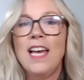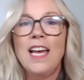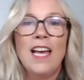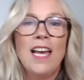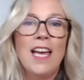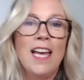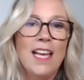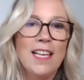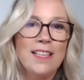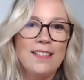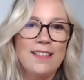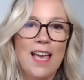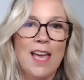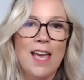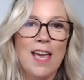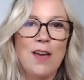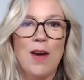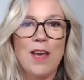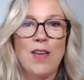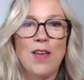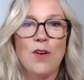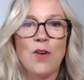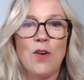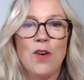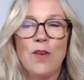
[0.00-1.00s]
say
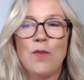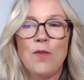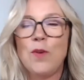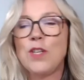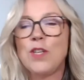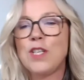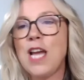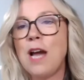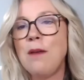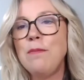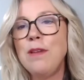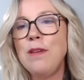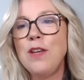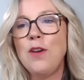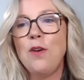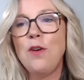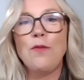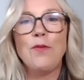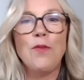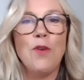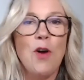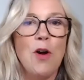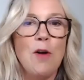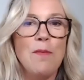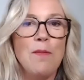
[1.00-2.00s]
which company you're
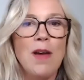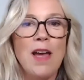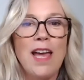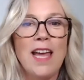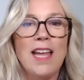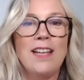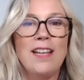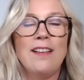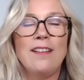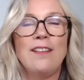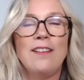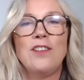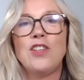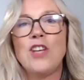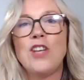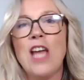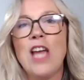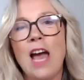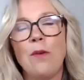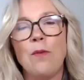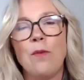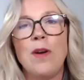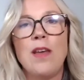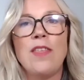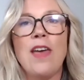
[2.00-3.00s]
from and
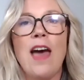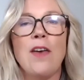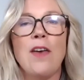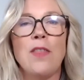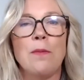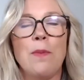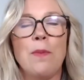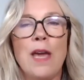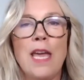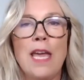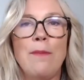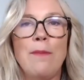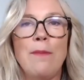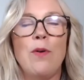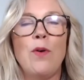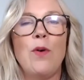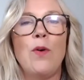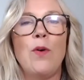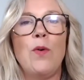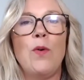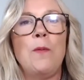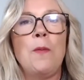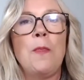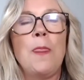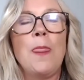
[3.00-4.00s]
chat with other
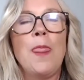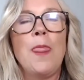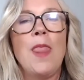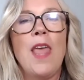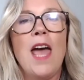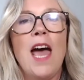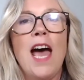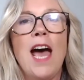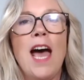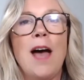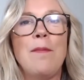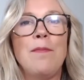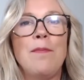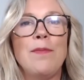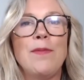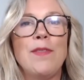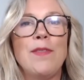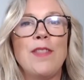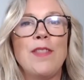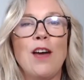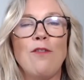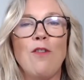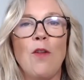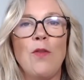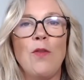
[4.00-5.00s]
people
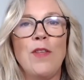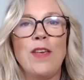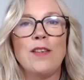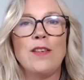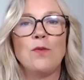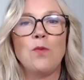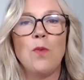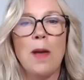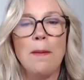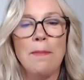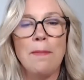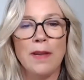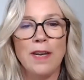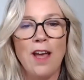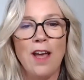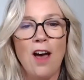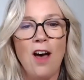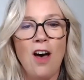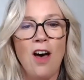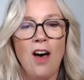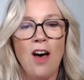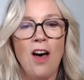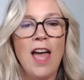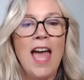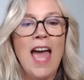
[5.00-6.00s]
that are on this
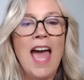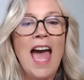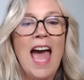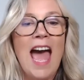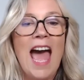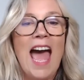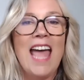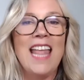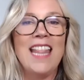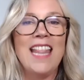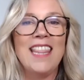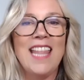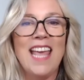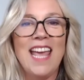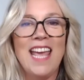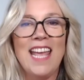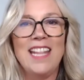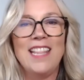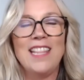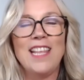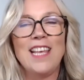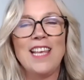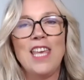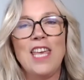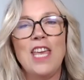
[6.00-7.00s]
webinar. And
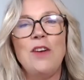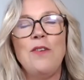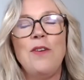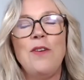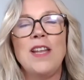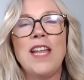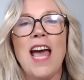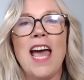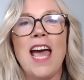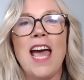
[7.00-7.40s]
then the Q&A